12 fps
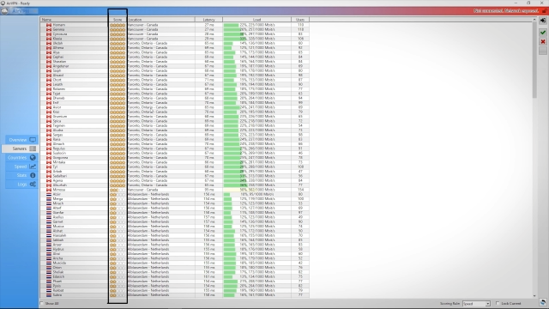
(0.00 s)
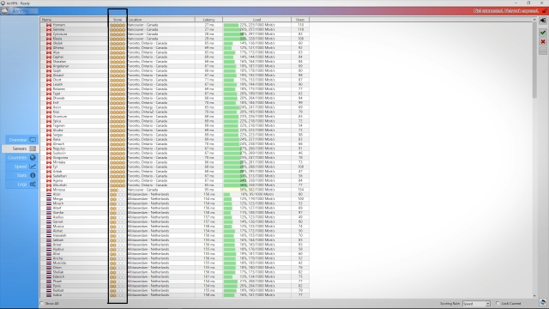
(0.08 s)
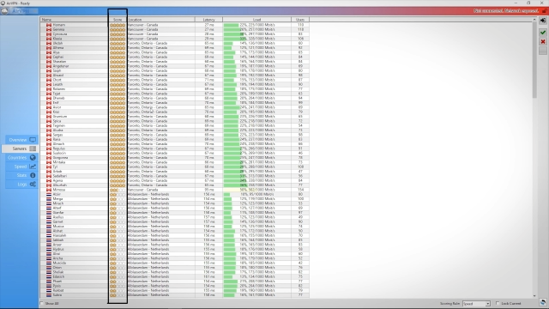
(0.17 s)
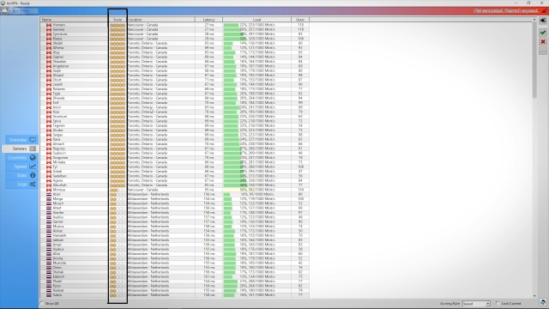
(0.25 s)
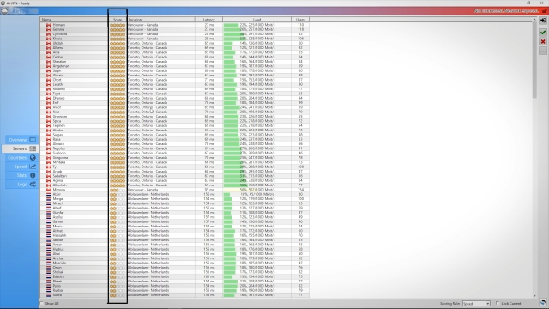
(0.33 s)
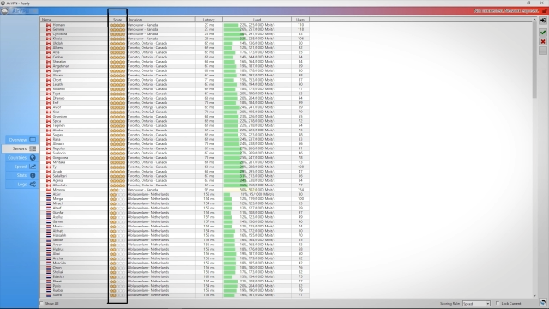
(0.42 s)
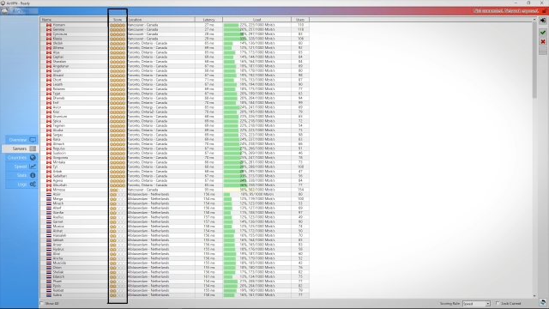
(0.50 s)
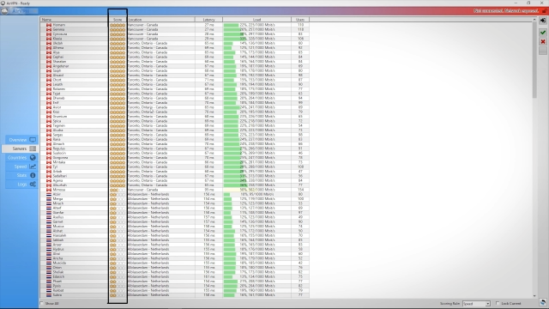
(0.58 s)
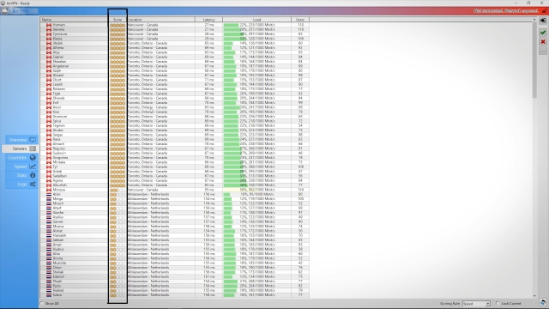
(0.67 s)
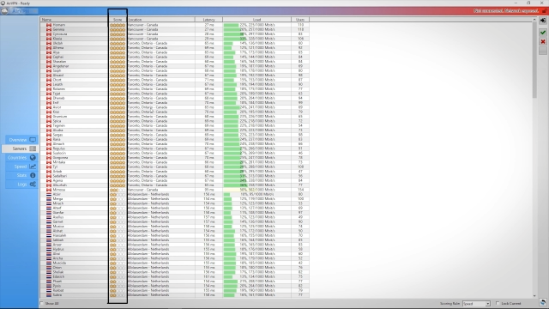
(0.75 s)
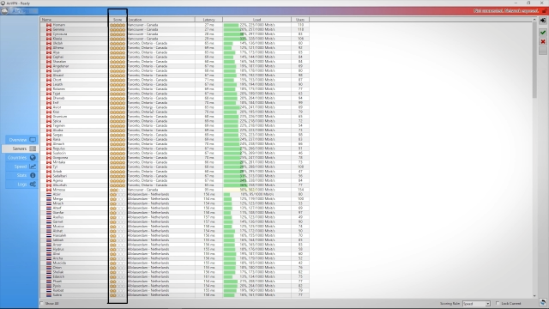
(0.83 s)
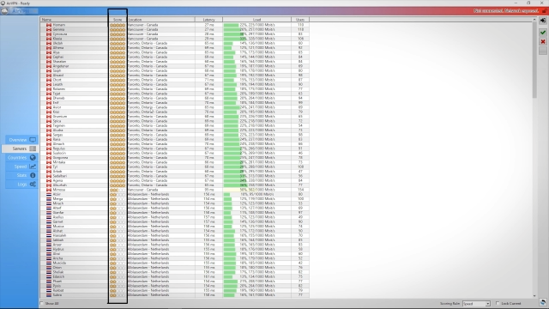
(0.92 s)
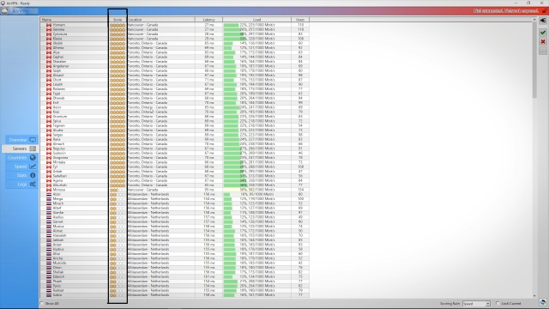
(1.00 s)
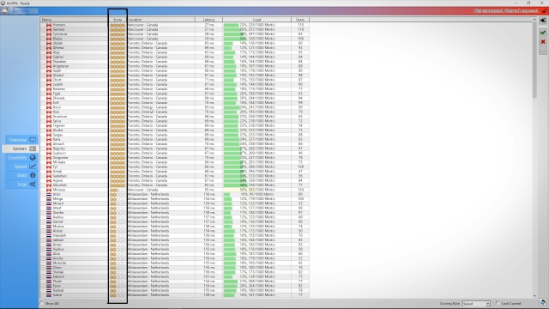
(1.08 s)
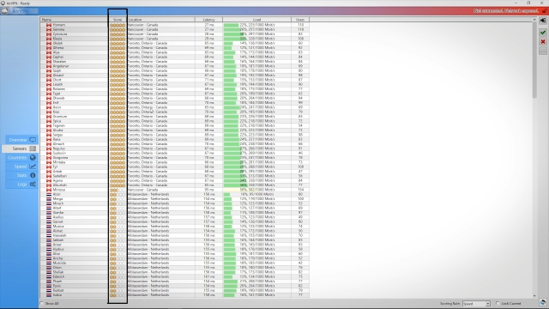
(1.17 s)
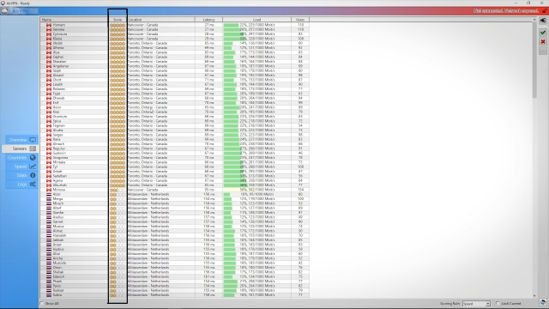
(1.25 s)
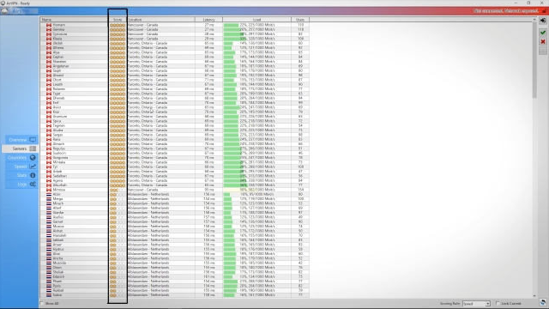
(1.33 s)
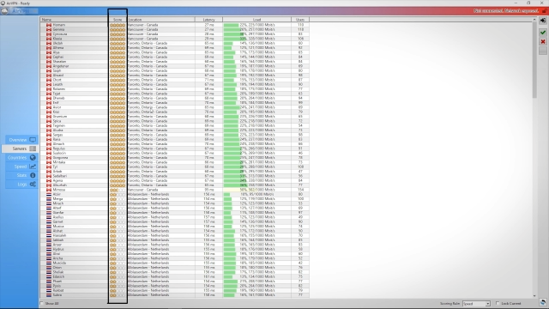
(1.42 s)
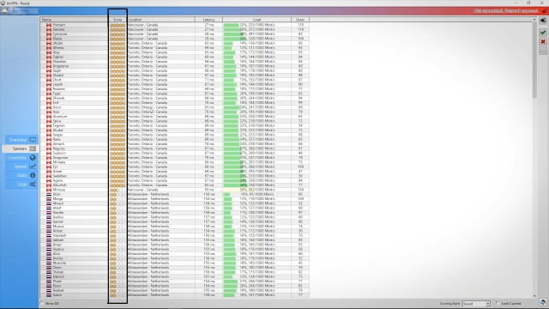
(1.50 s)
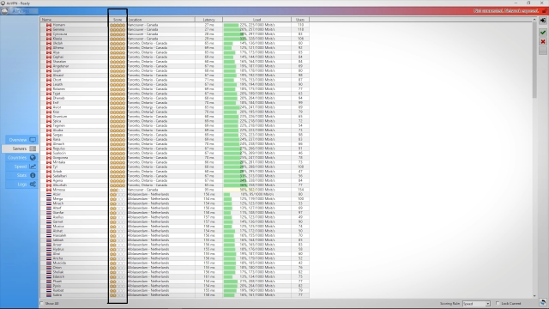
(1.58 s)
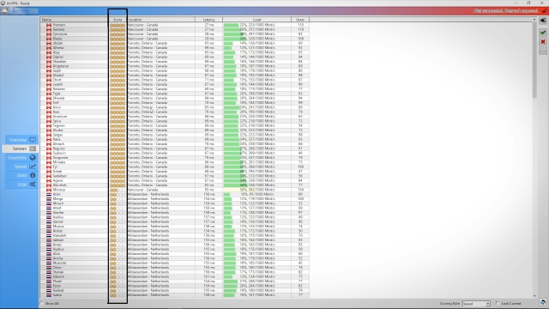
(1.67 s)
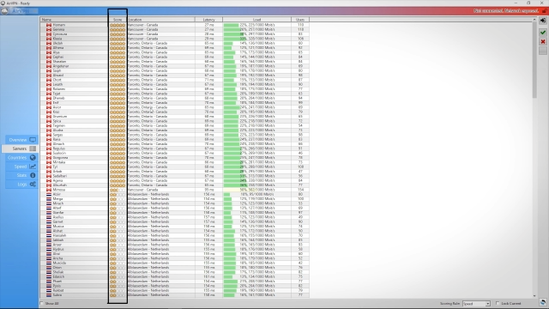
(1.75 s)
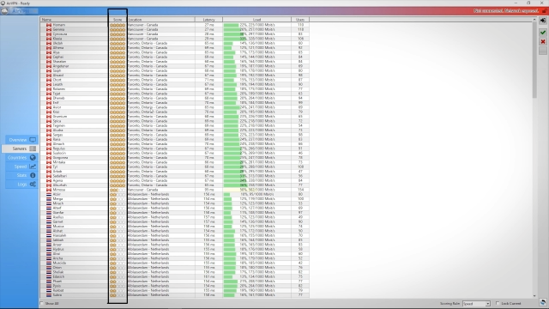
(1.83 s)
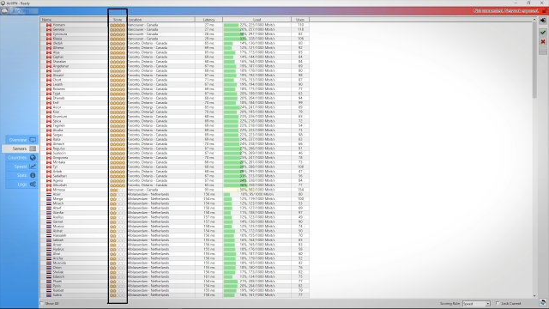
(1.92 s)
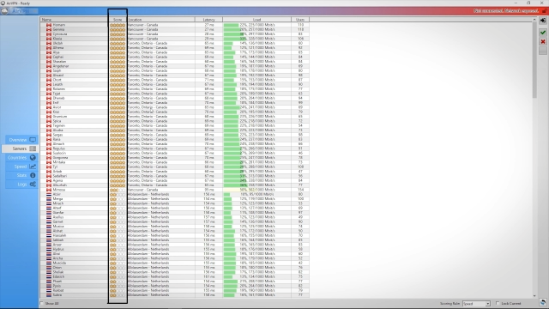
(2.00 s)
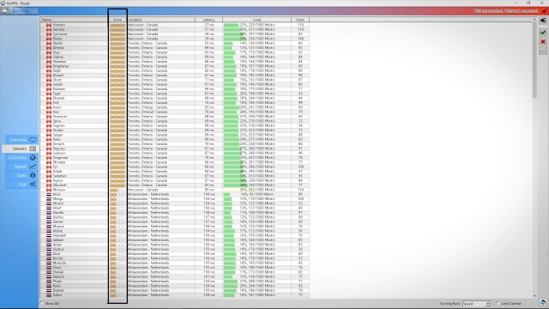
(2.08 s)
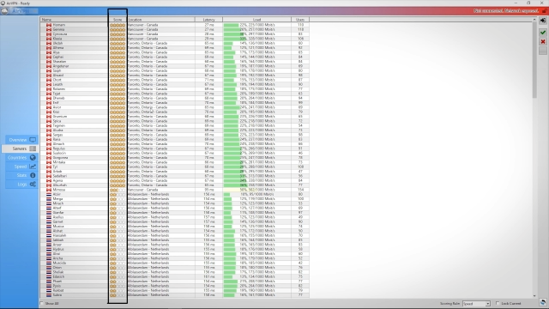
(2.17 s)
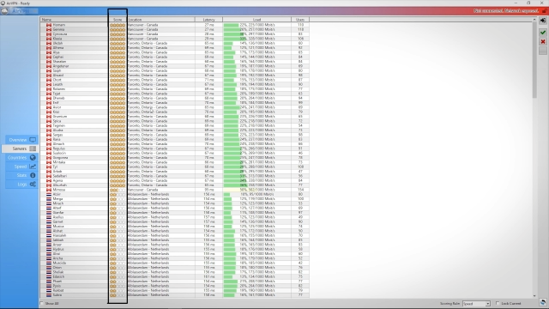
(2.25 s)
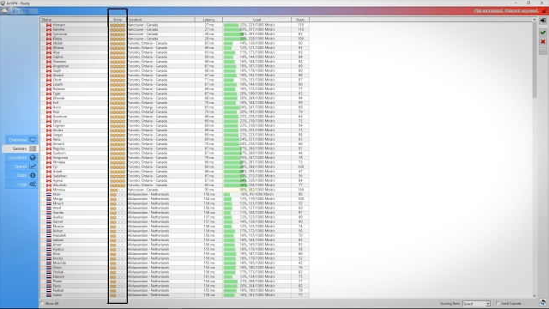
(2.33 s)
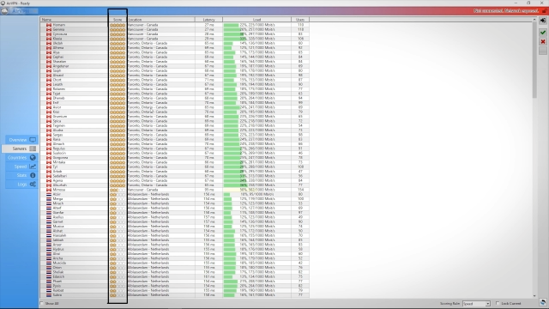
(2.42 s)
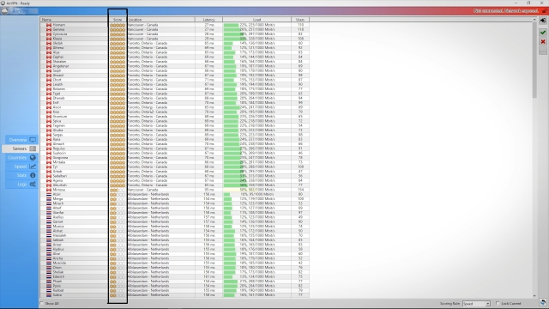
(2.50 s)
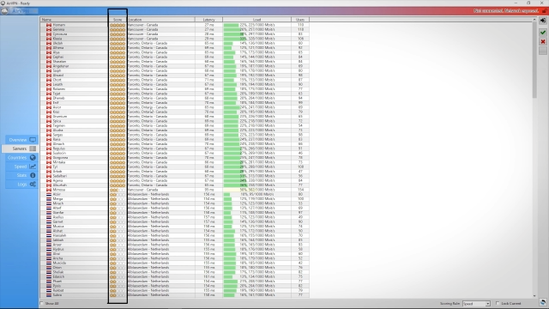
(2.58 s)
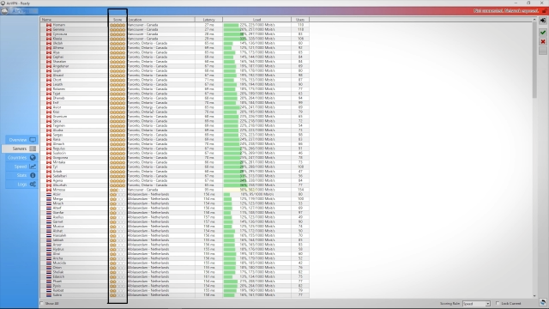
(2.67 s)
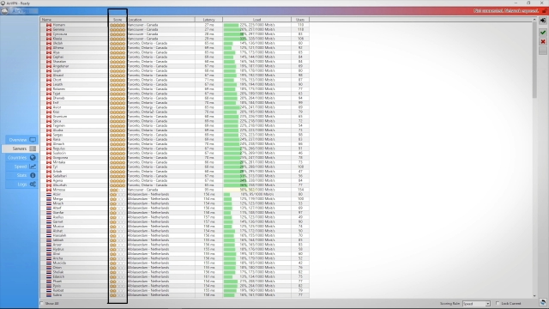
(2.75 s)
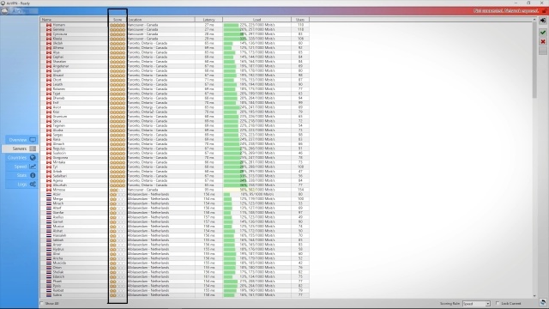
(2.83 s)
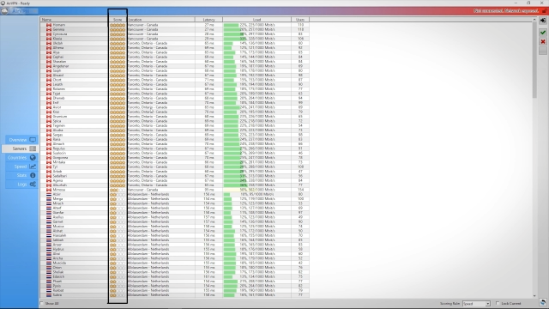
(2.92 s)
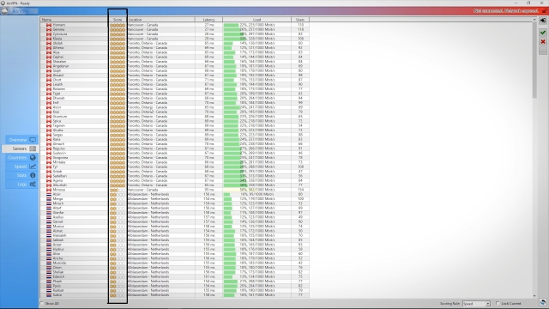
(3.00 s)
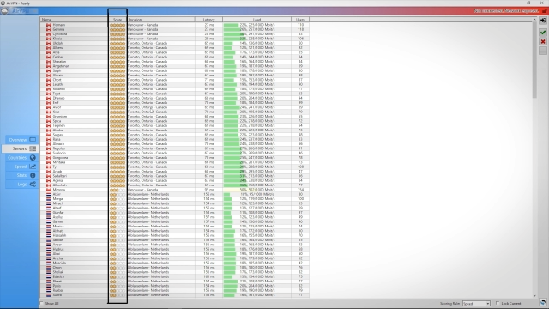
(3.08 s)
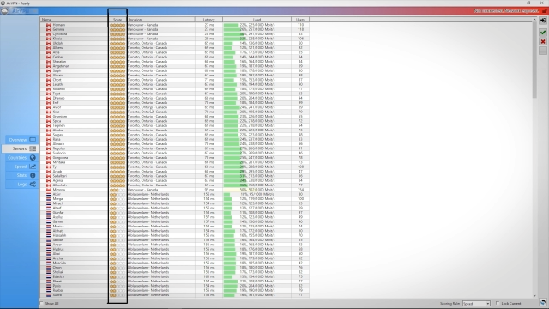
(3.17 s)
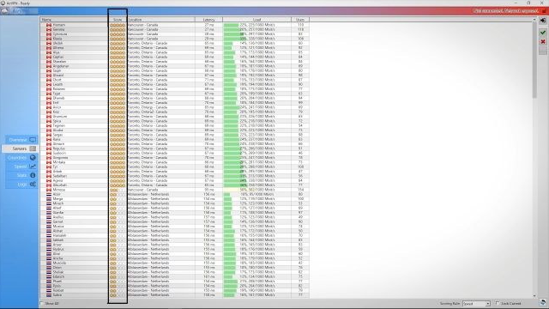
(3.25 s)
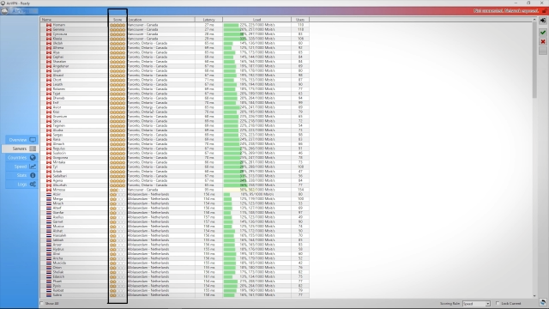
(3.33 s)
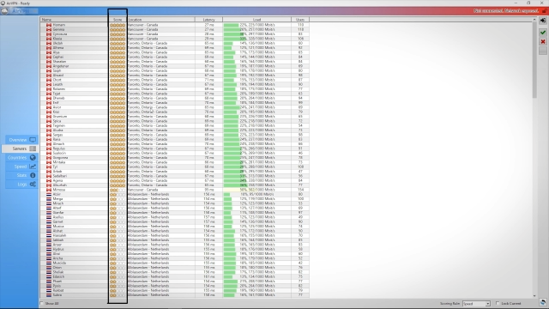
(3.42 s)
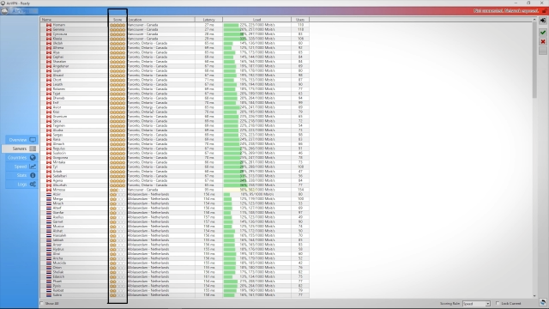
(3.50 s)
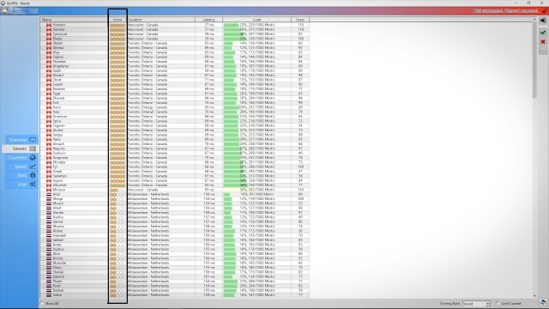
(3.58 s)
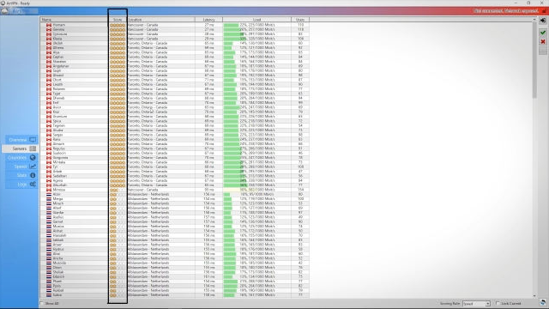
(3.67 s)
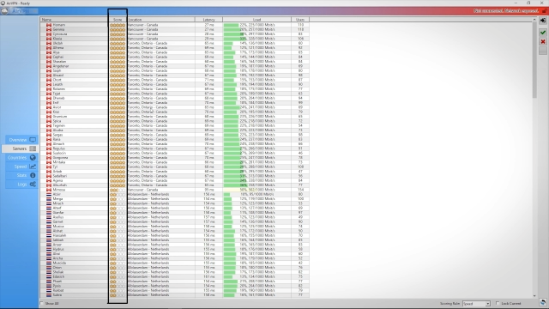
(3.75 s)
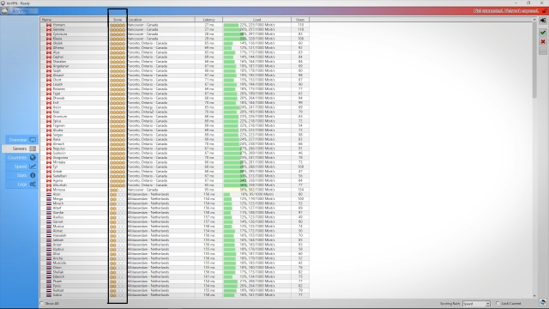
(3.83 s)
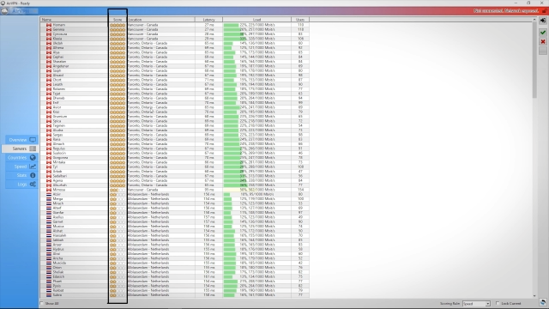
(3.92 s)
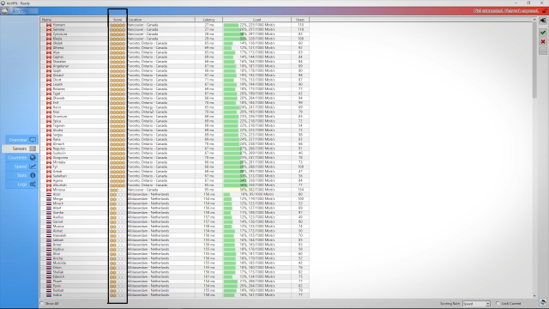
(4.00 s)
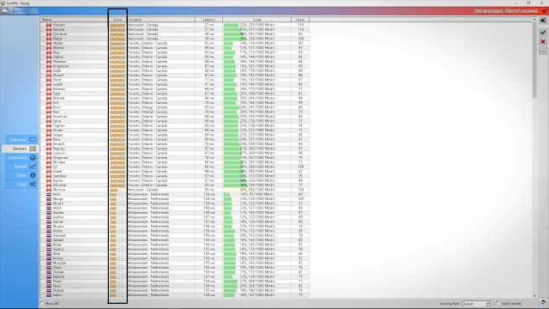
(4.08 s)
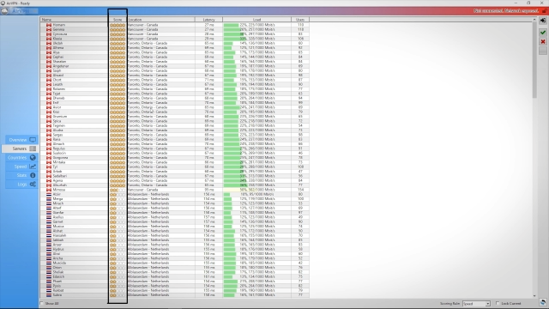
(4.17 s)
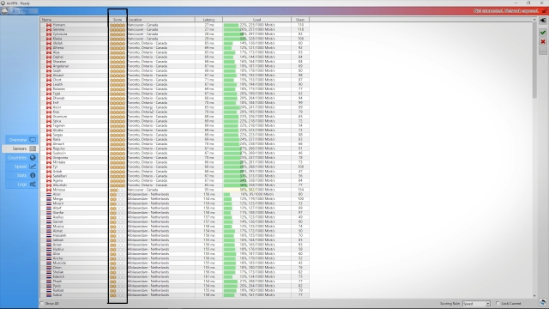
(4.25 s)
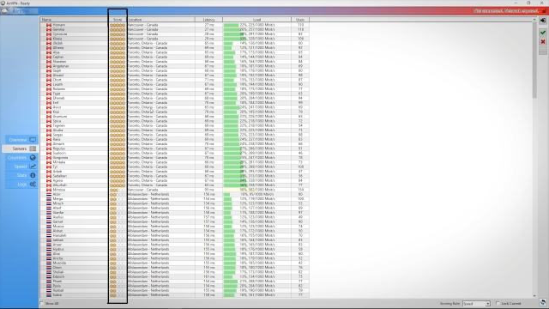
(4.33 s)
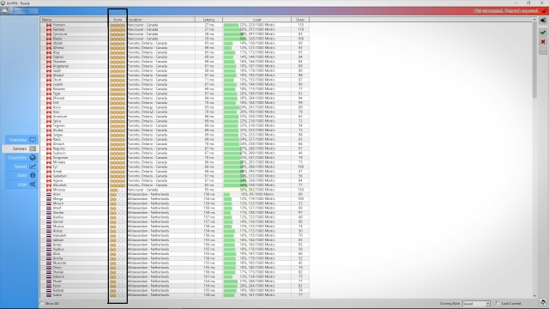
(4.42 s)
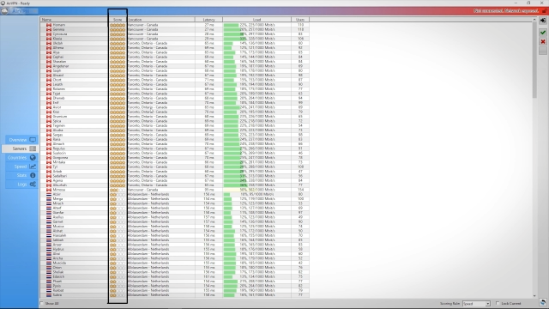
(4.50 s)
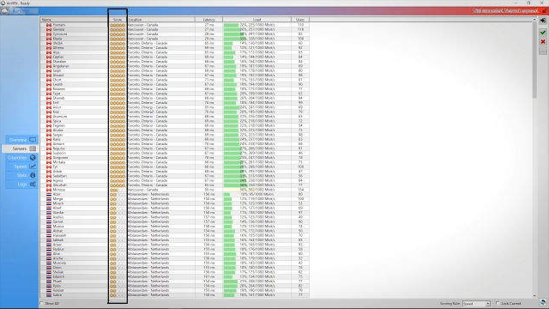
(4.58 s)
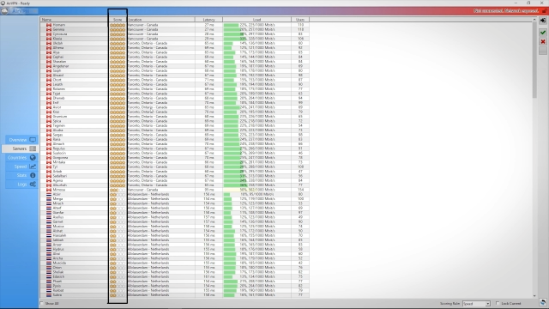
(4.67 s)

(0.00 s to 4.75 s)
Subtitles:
(no speaker visible)